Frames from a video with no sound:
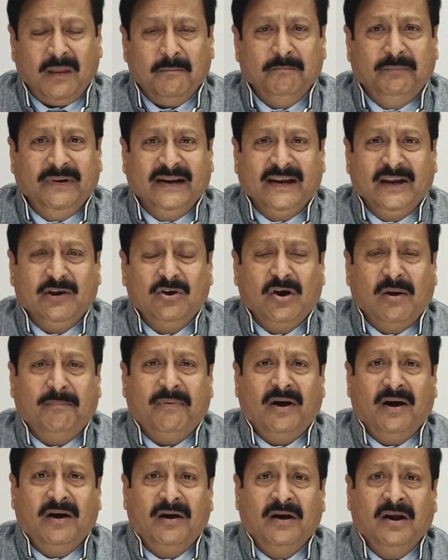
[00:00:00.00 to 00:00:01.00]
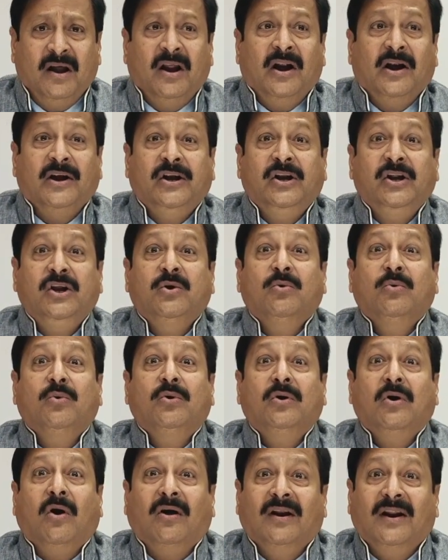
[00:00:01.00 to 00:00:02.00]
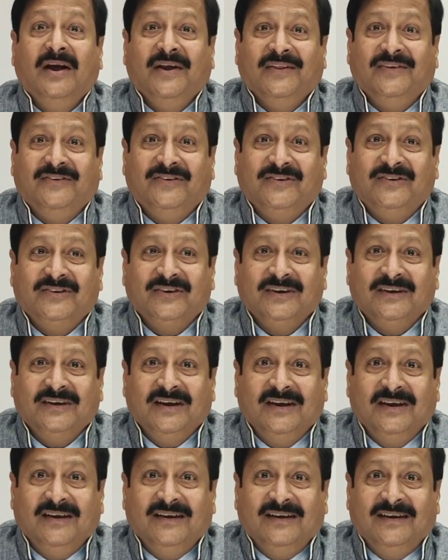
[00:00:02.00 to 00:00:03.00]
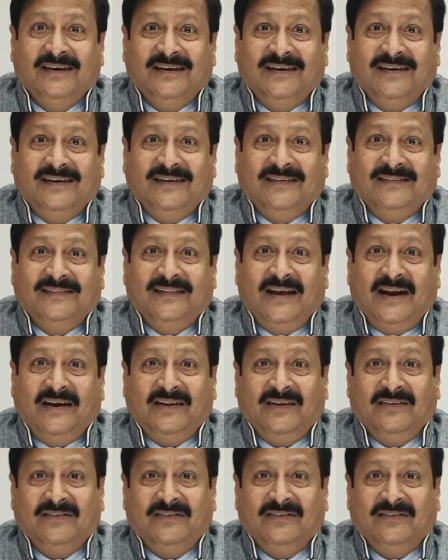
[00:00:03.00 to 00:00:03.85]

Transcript: bringing up a new knowledge, that